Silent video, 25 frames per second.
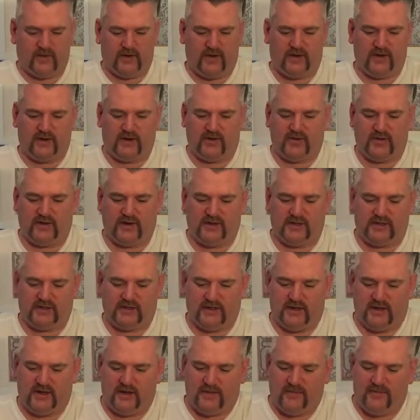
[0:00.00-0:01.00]

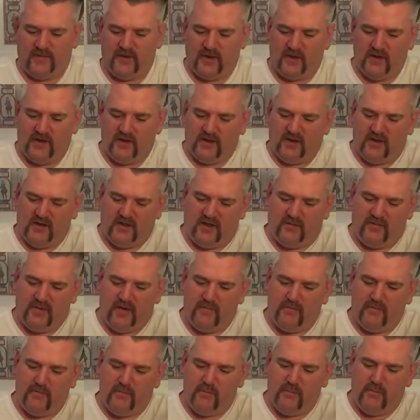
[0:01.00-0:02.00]
Interesting. A little
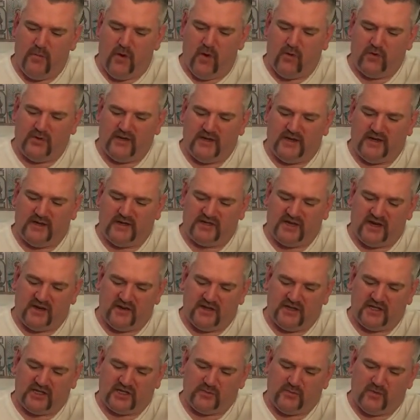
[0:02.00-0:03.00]
bit malty,
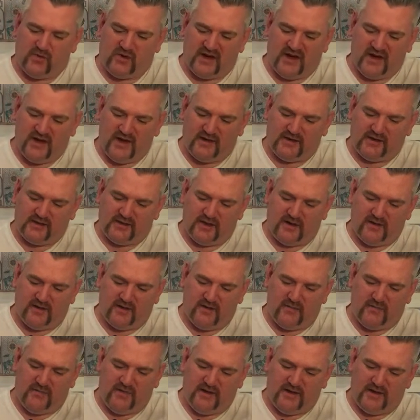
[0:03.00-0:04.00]
certainly smoky,
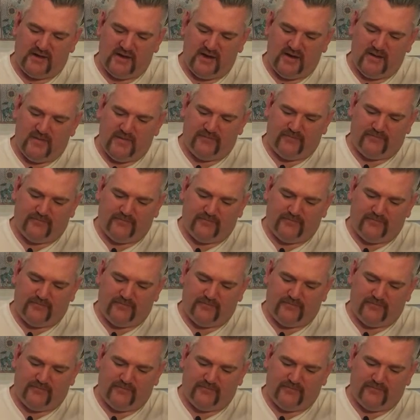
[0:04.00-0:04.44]
certainly peaty.